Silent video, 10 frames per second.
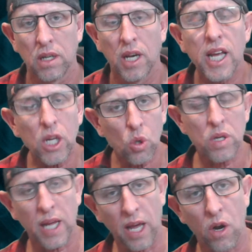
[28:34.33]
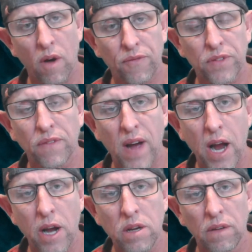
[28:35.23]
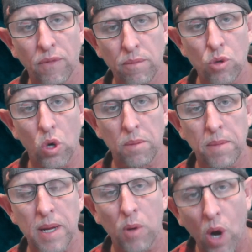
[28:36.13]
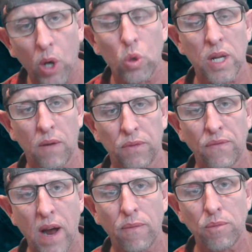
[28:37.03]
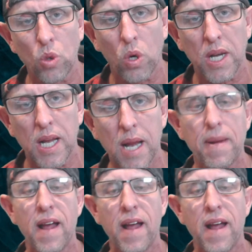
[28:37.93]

He couldn't get off the phone from talking to me, but I couldn't get off the phone from talking to him.